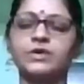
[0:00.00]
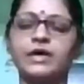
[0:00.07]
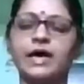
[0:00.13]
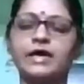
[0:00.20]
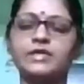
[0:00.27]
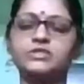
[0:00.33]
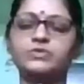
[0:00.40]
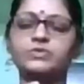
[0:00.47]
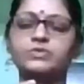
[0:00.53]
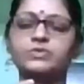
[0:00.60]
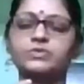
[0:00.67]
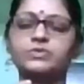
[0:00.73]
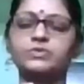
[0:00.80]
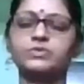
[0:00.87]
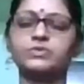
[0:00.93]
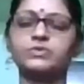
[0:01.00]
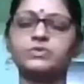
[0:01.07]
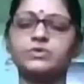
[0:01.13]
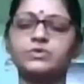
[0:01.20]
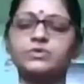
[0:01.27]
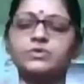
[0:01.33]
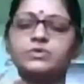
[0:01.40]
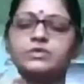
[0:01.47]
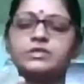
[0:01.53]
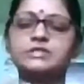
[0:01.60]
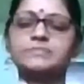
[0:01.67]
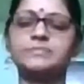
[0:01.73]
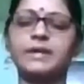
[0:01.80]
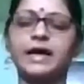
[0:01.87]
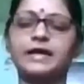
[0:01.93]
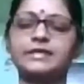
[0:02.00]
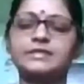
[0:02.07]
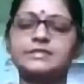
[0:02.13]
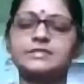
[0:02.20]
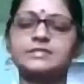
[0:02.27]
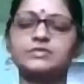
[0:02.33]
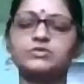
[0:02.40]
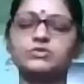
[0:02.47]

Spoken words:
As you do this practice,